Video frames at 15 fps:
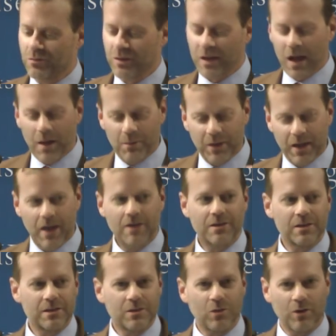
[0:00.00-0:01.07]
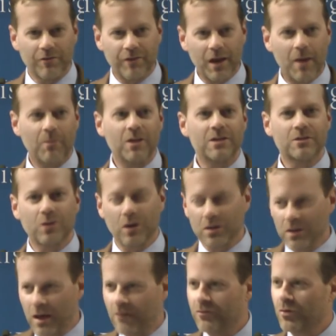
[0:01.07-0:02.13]
with obligations to our families, to our
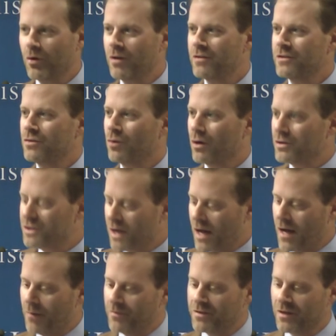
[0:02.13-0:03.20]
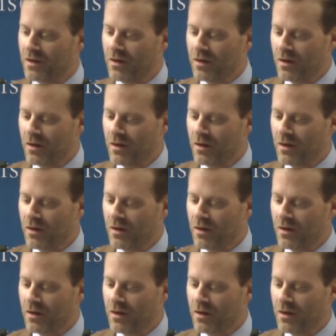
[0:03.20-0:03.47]
loved ones, to our jobs?